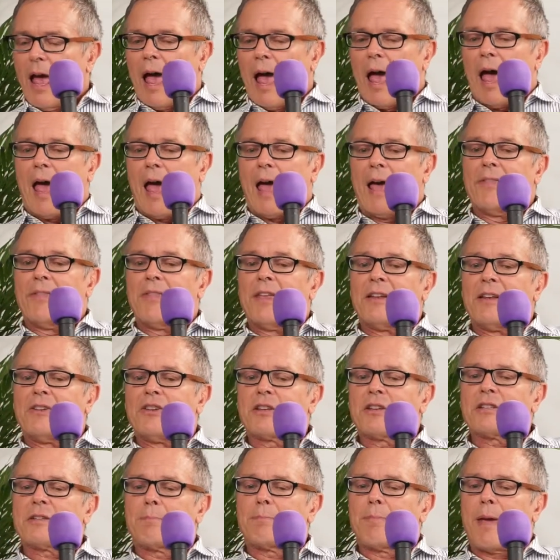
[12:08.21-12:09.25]
and they
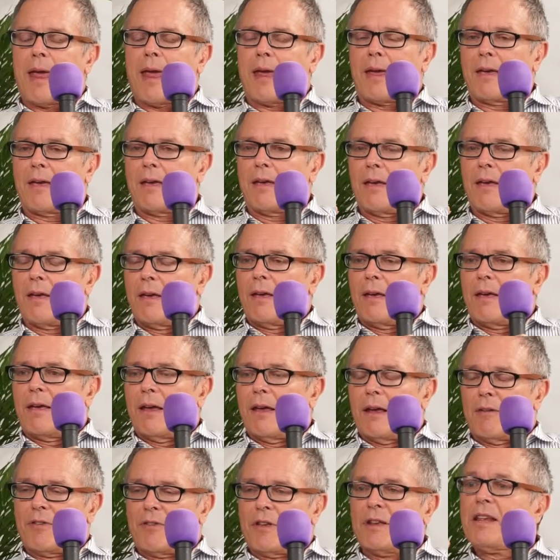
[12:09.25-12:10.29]
just pick,
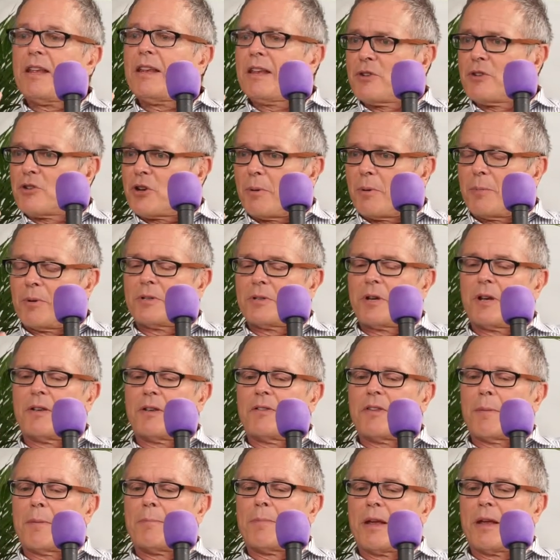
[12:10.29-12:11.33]
if they need
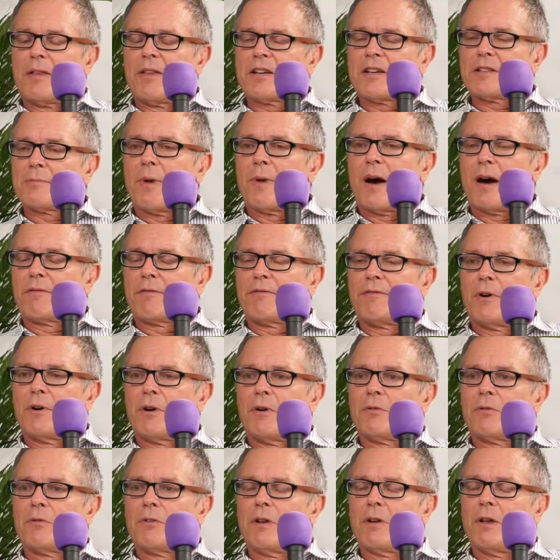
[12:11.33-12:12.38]
interpreting, they pick their
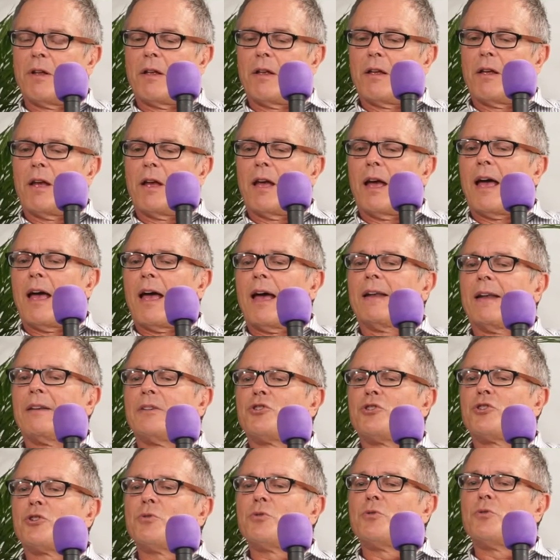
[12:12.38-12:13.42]
smartphone
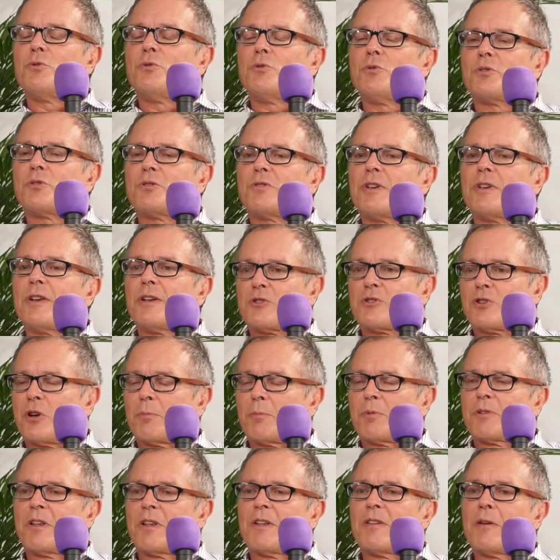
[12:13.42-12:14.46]
and choose the
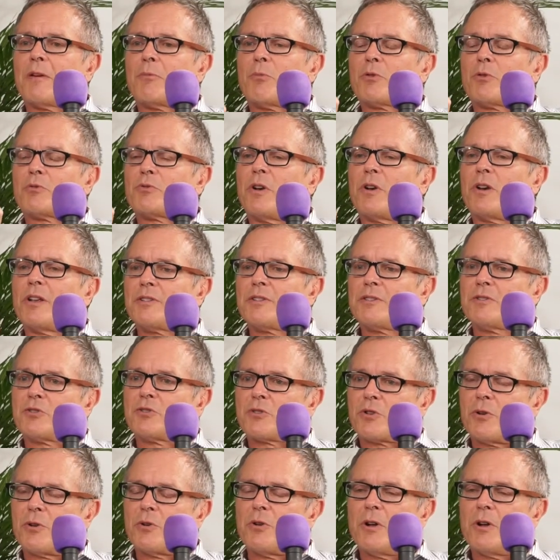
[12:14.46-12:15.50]
interpreter they want to
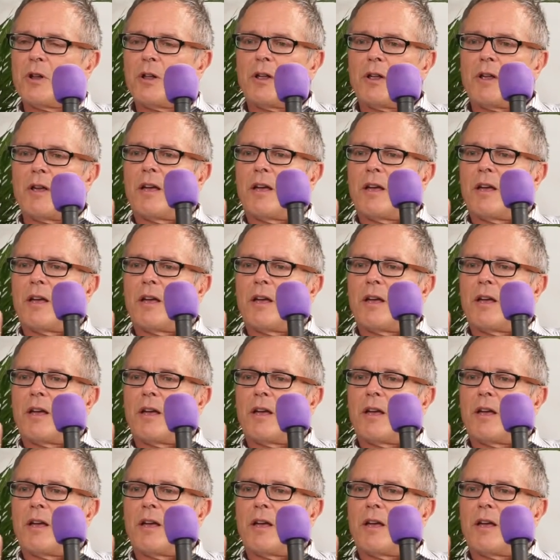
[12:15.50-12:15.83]
listen to,